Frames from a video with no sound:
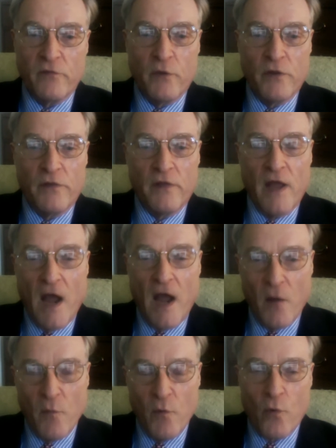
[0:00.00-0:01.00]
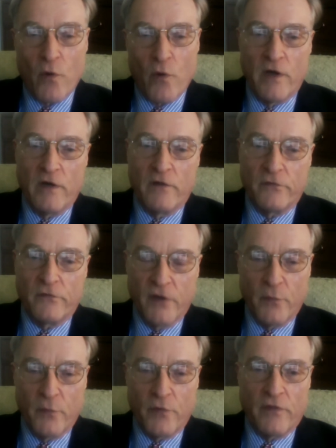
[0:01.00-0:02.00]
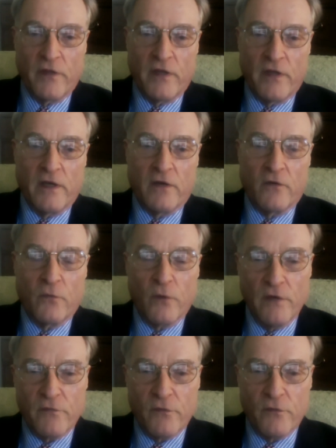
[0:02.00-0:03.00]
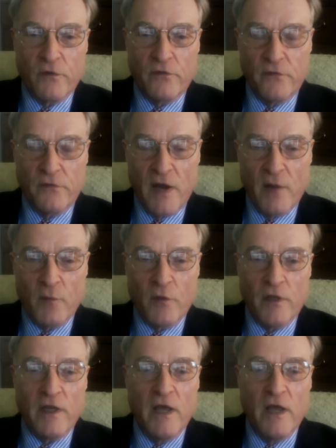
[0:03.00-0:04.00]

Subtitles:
but the outpouring of sympathy and grief for his family